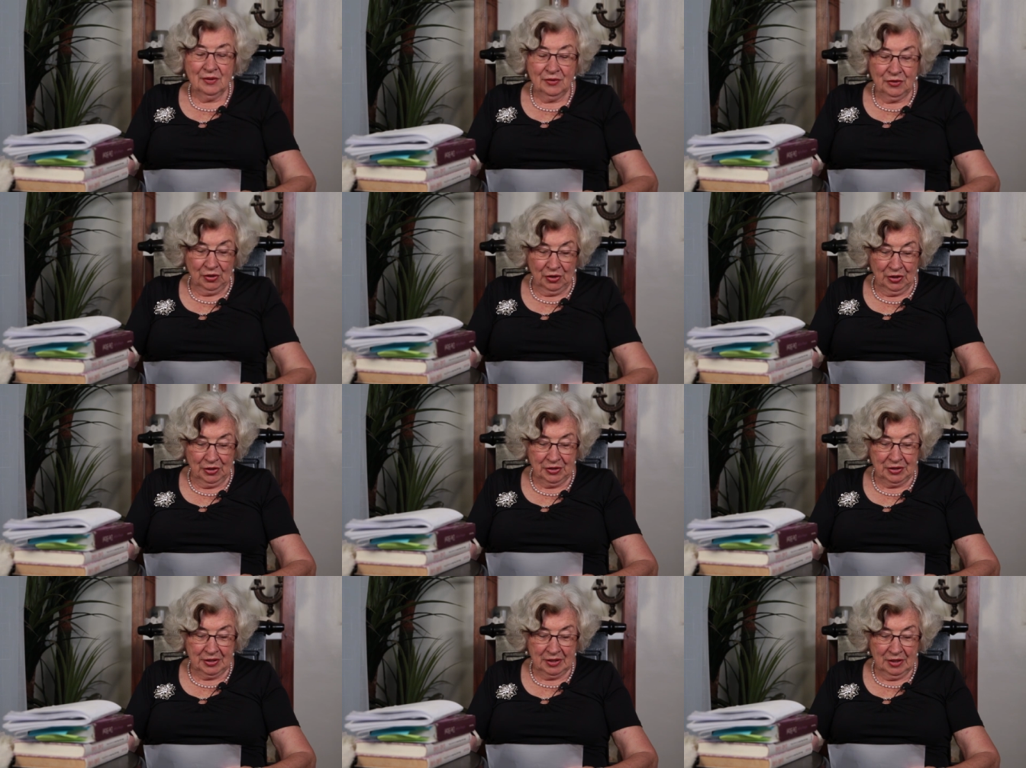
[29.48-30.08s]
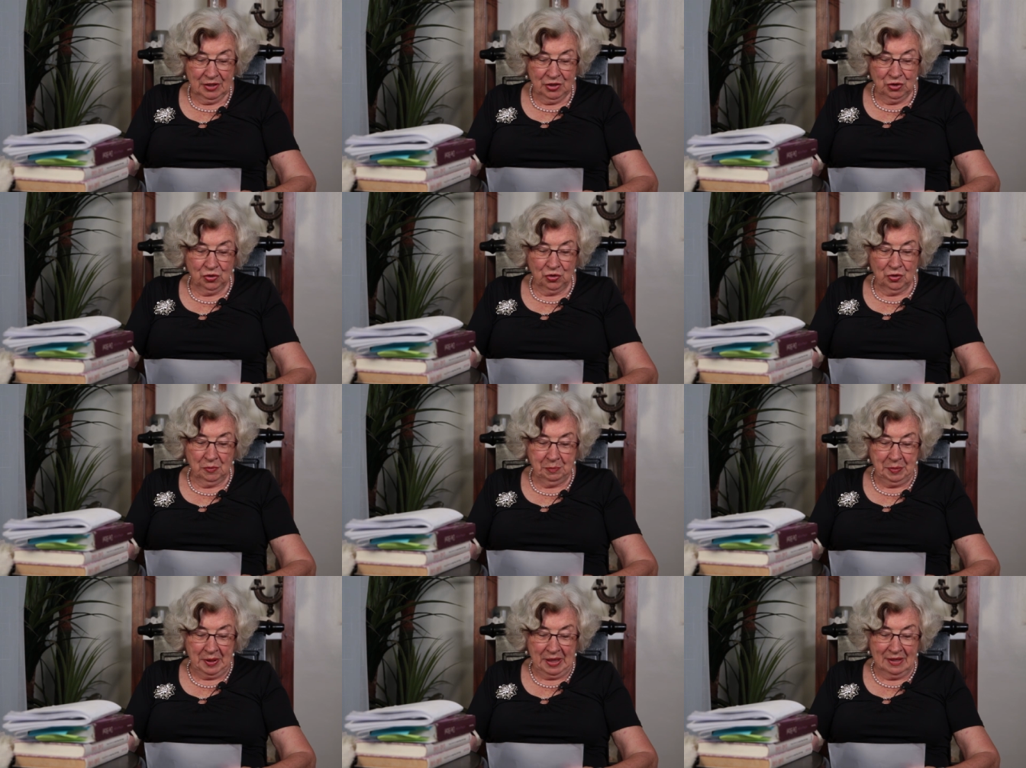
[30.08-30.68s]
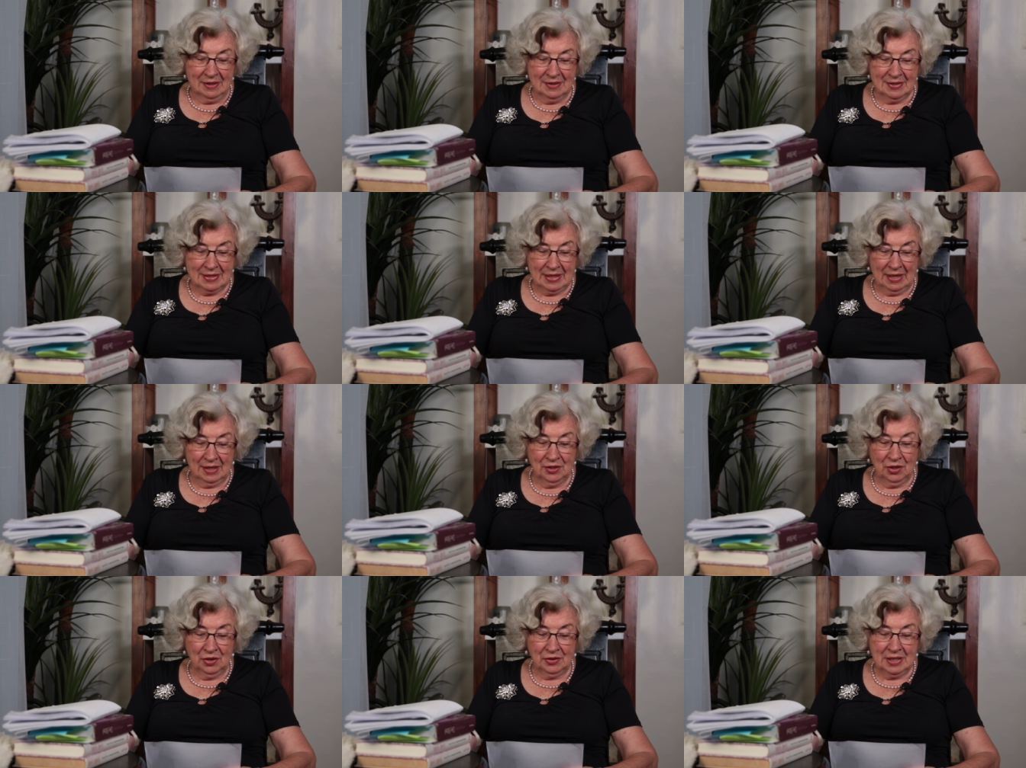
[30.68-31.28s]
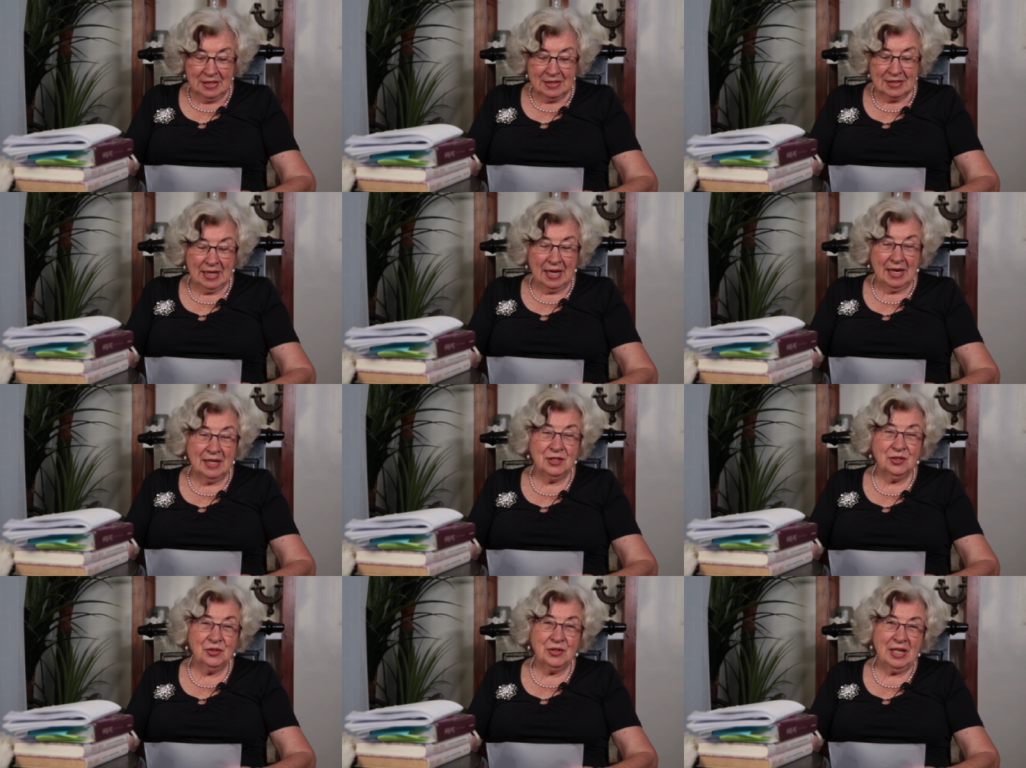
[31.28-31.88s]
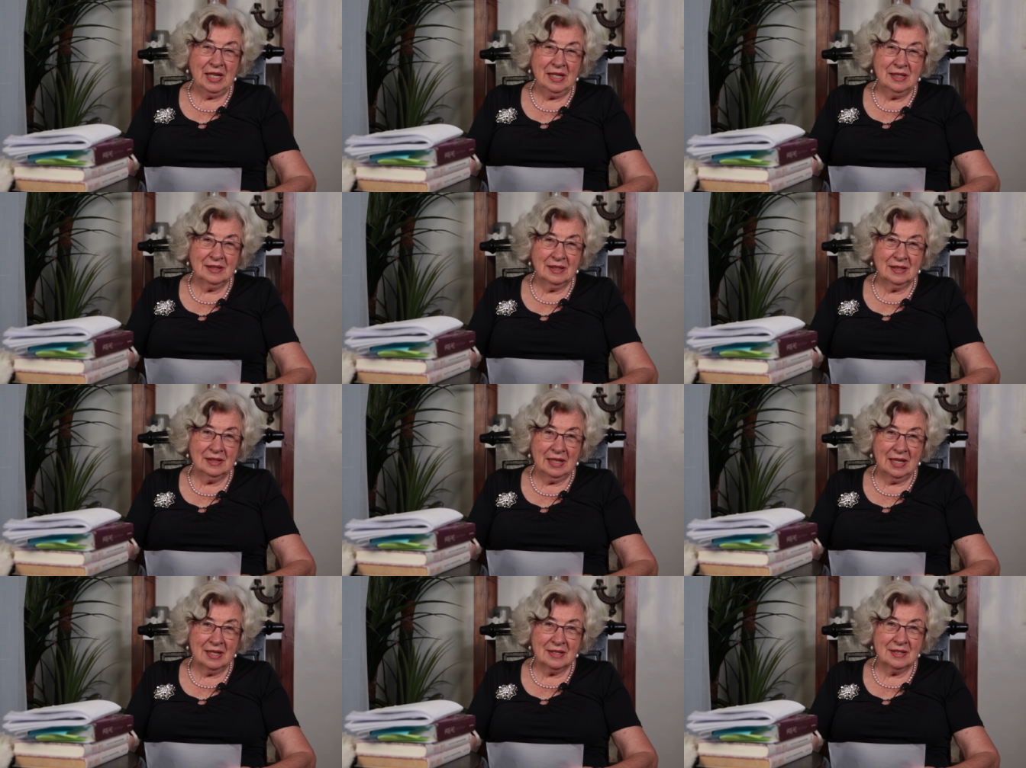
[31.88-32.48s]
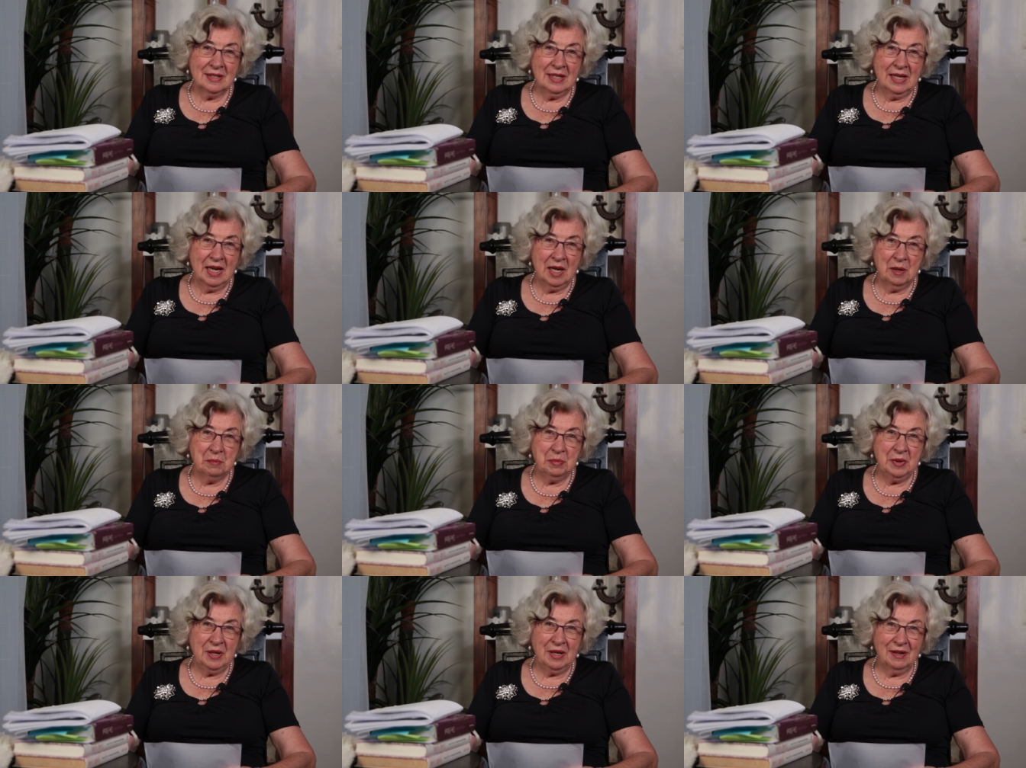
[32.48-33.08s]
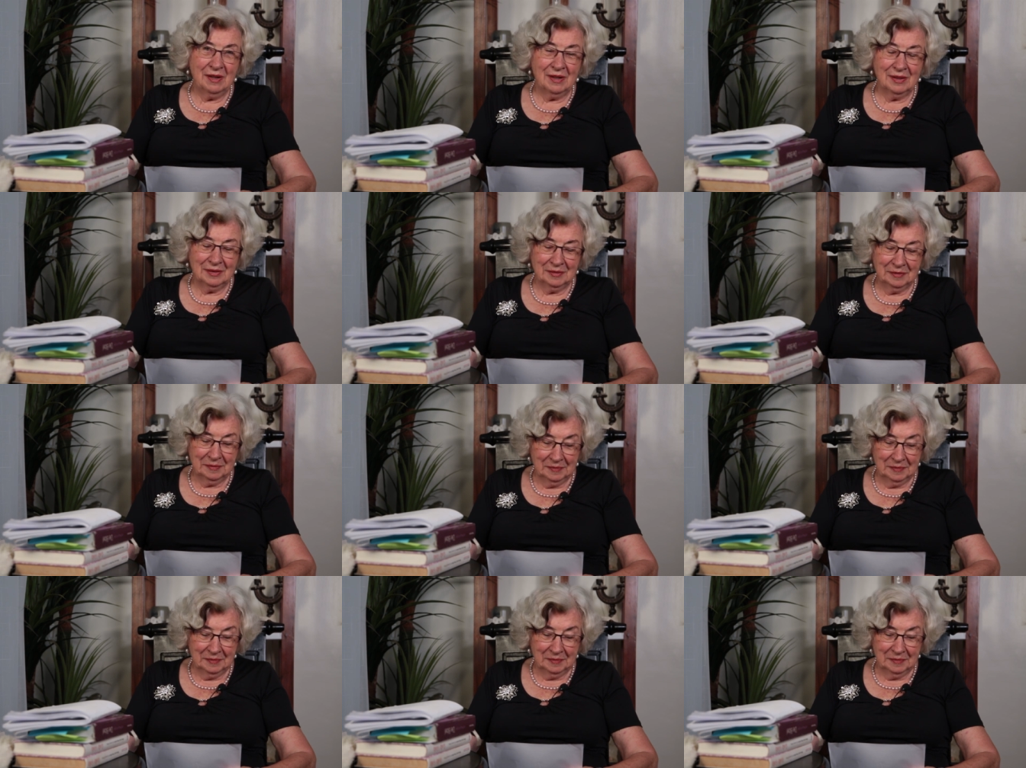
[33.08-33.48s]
Third, Europeans are not as educated as they appear.